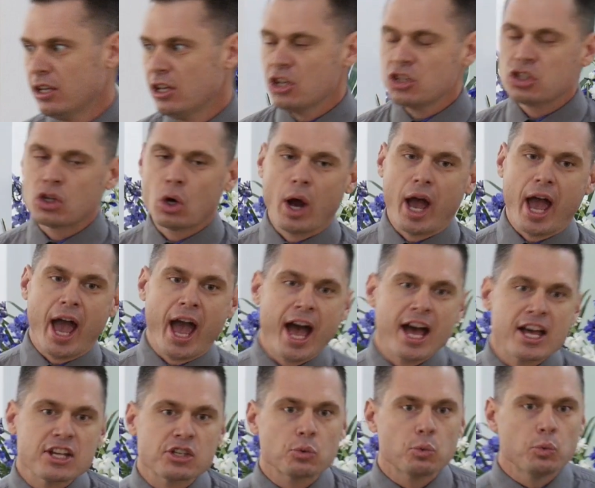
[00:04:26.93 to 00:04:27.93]
So
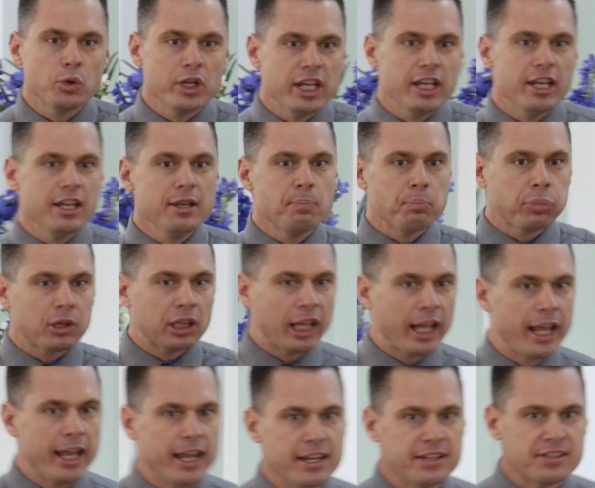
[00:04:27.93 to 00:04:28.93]
as we
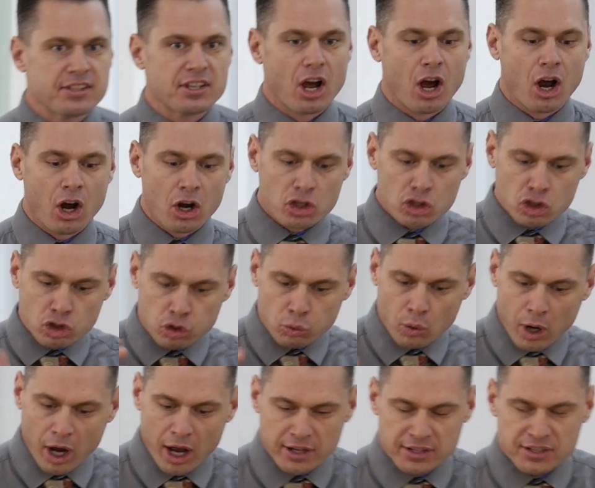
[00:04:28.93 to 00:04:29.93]
place our
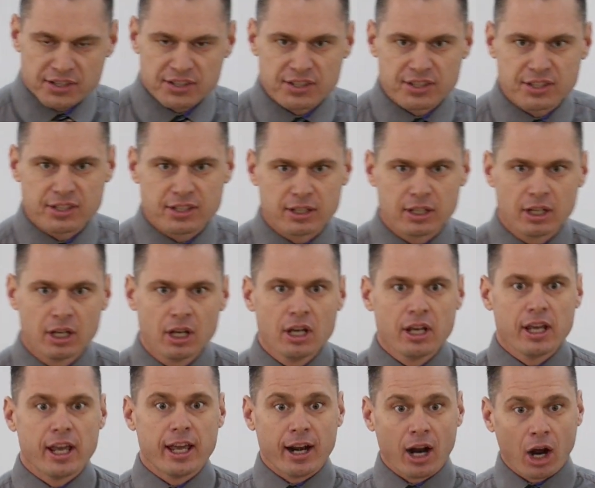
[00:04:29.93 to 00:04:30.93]
trust
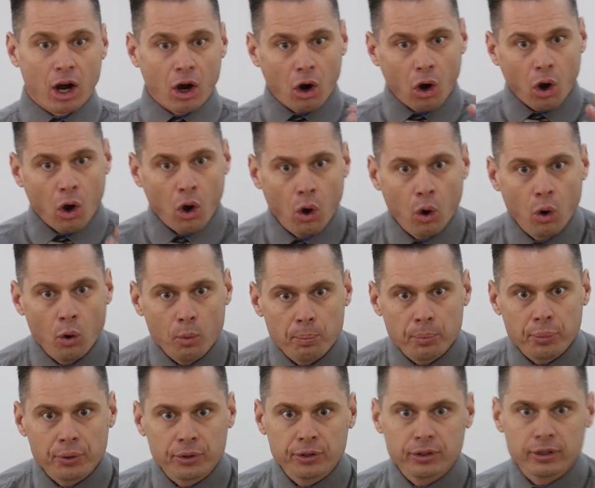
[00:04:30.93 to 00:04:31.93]
and our hope